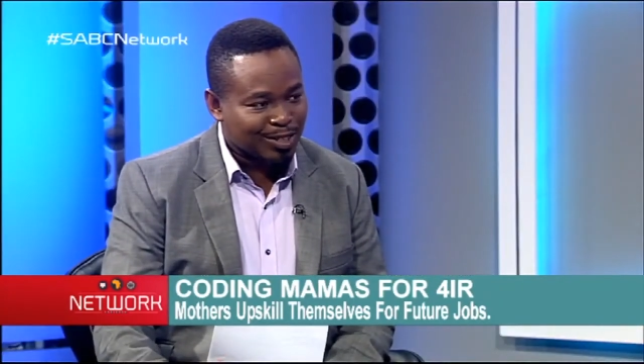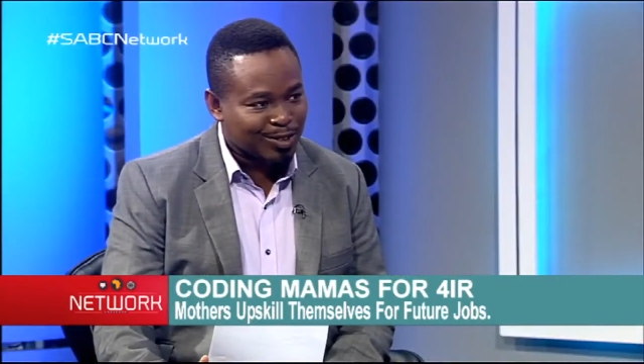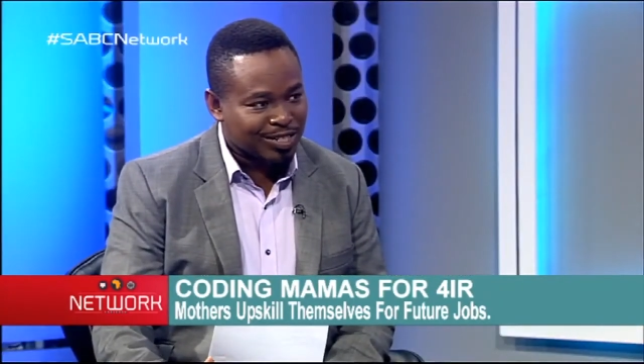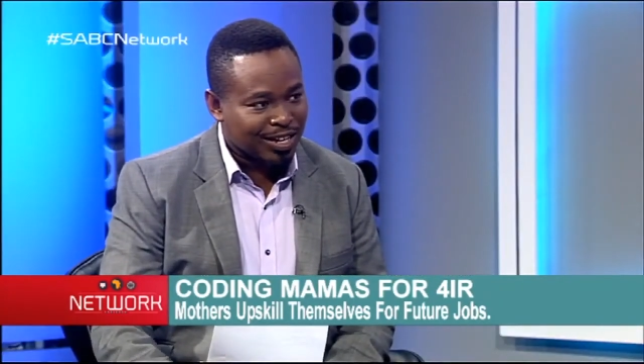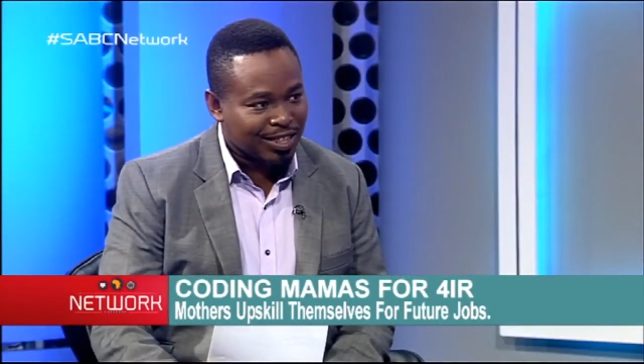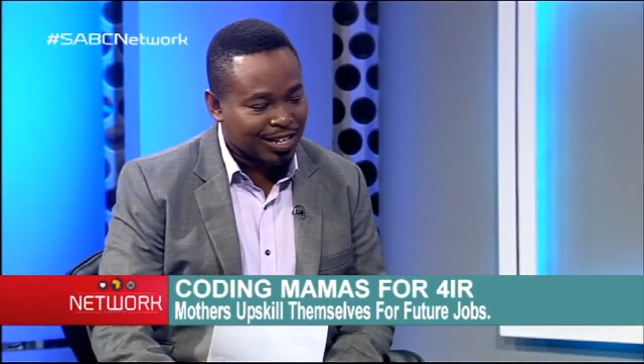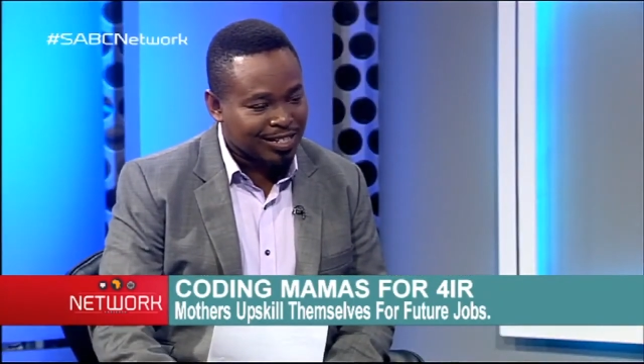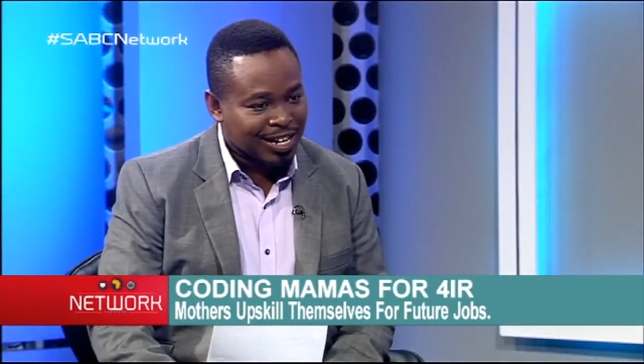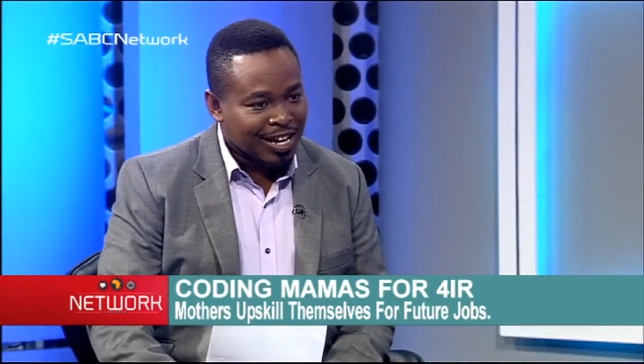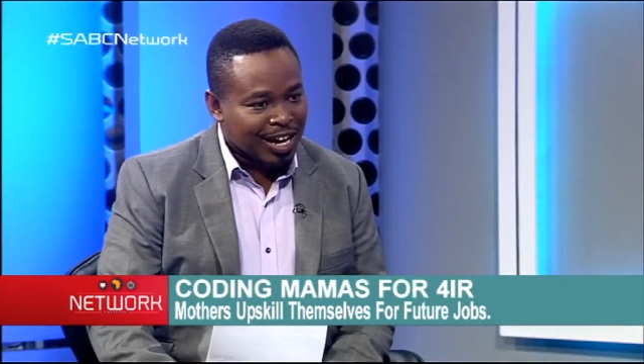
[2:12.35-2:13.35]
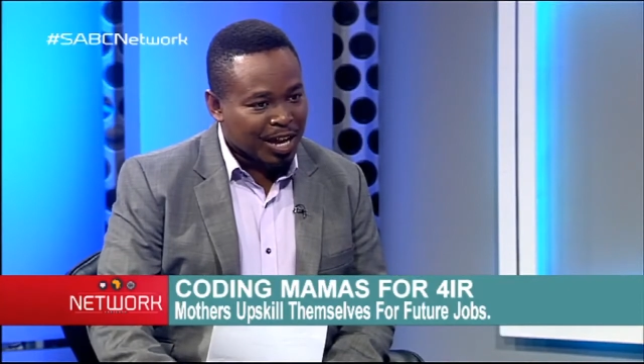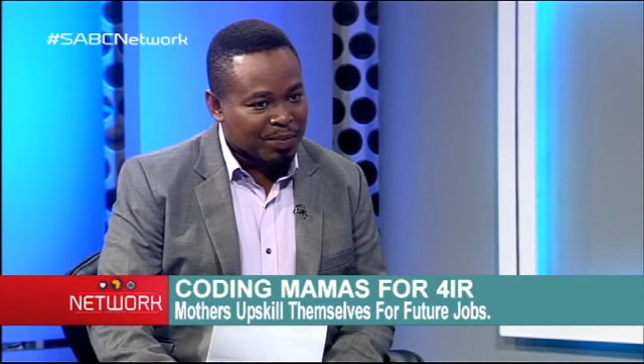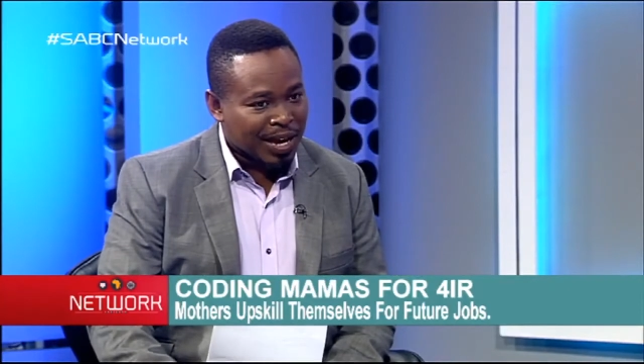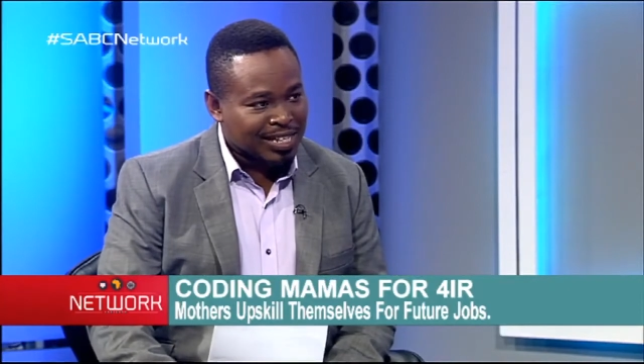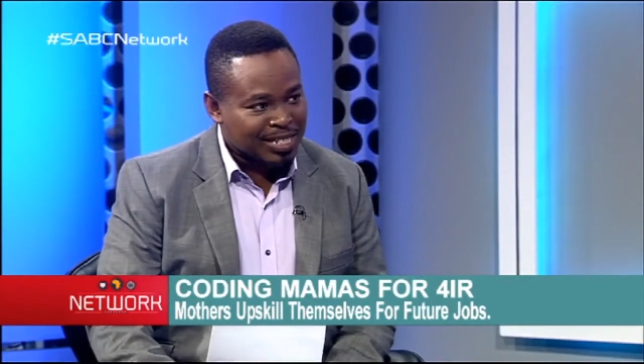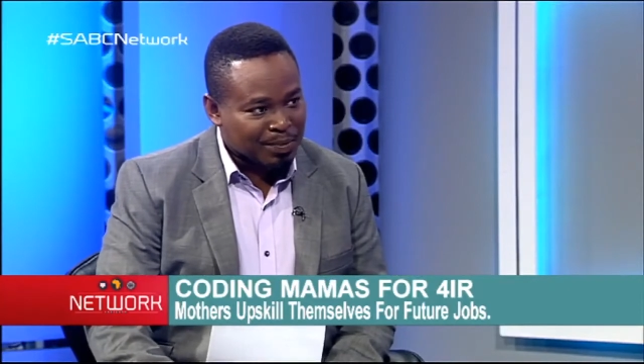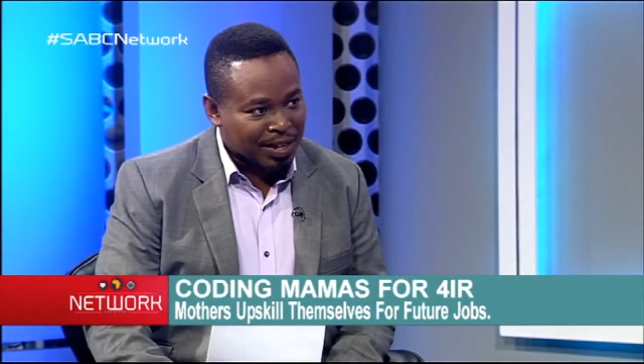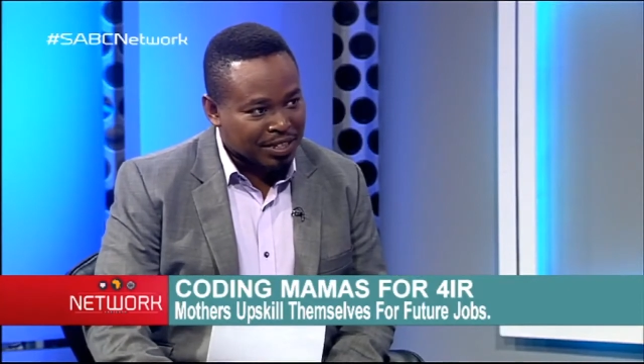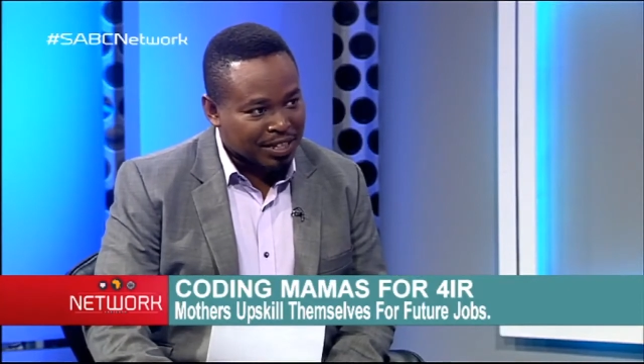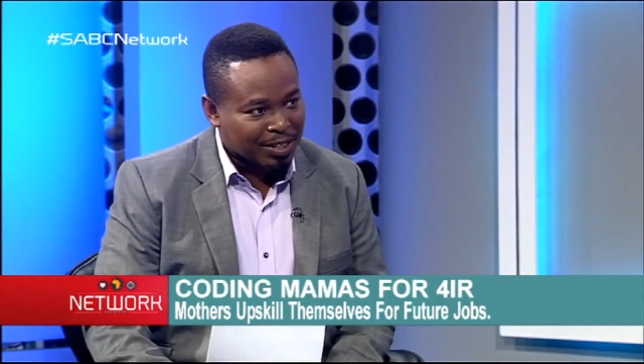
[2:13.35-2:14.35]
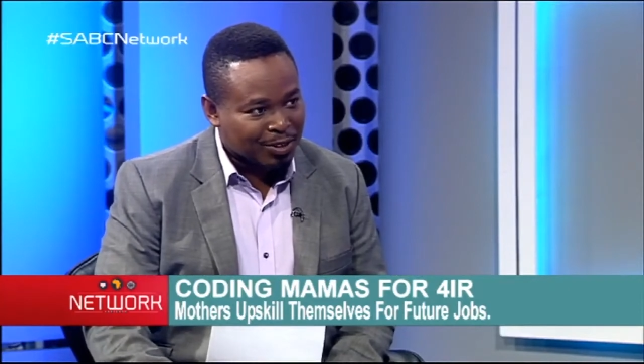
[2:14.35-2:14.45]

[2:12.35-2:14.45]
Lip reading: As you say that as a mother,